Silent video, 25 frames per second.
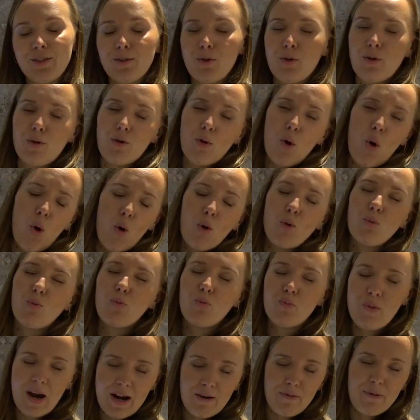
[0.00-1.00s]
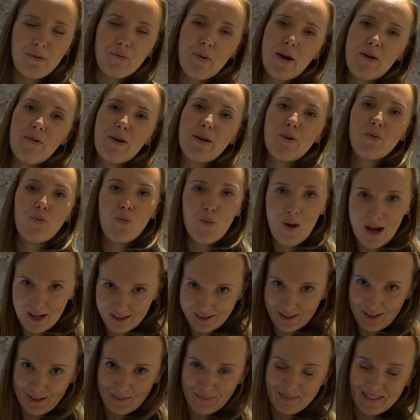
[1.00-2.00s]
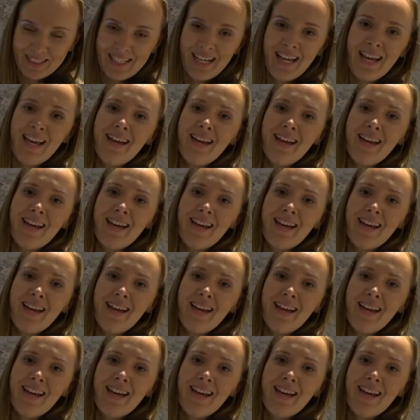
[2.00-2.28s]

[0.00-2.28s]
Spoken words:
You're all very, very welcomed.